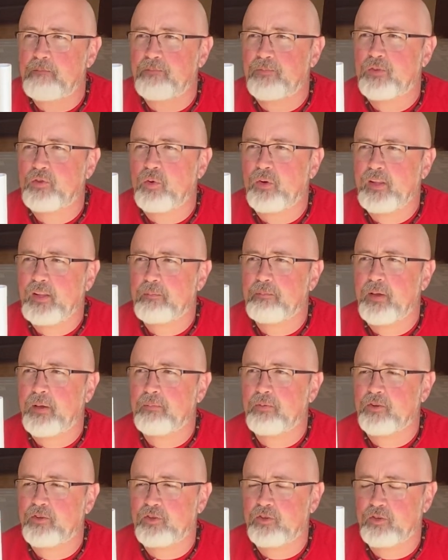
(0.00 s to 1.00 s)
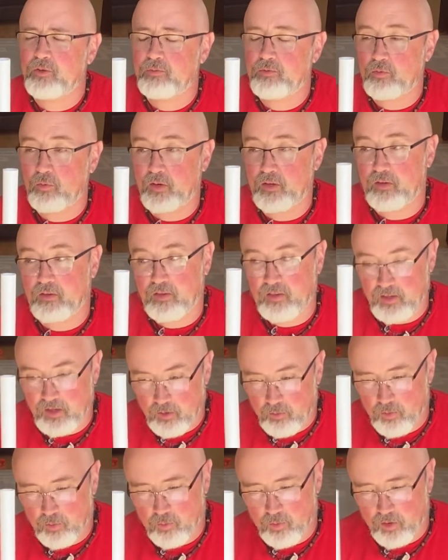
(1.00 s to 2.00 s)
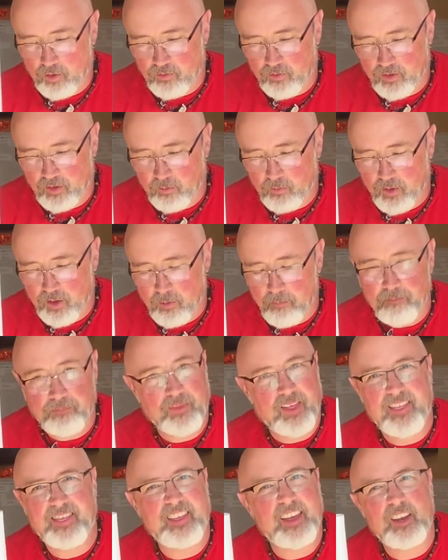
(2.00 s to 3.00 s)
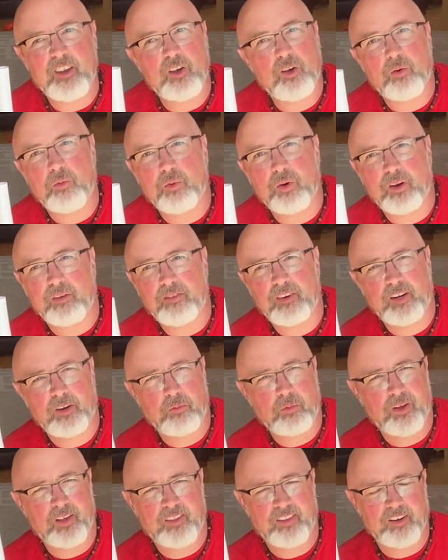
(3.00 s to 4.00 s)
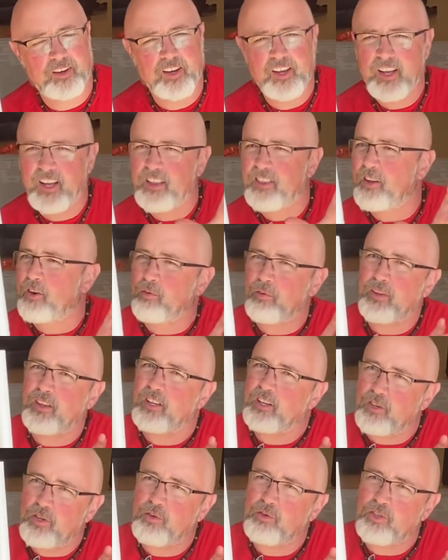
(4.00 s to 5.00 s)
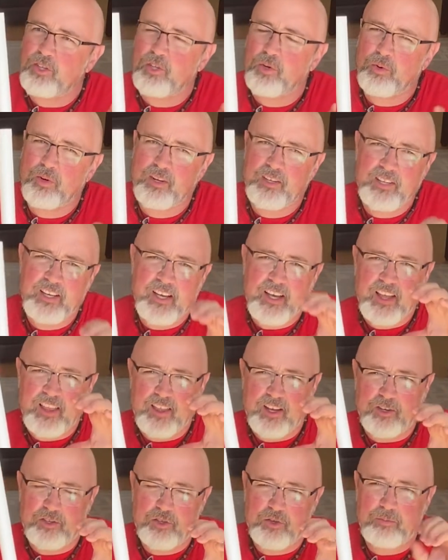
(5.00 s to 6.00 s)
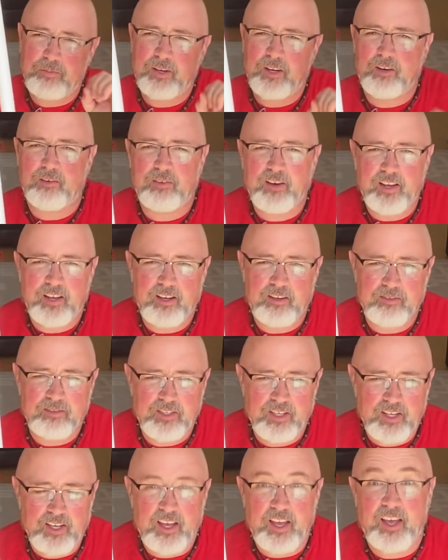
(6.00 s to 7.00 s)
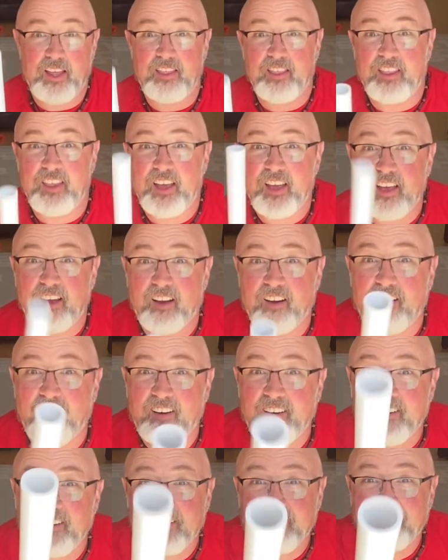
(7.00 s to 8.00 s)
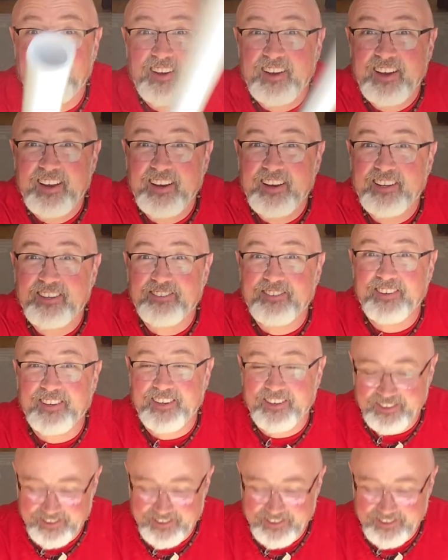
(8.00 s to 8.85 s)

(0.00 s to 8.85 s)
Toilet paper tubes, while you'd think would work really well, they don't work very well. They're really too short, they're too big around, and they are hard to find, as we know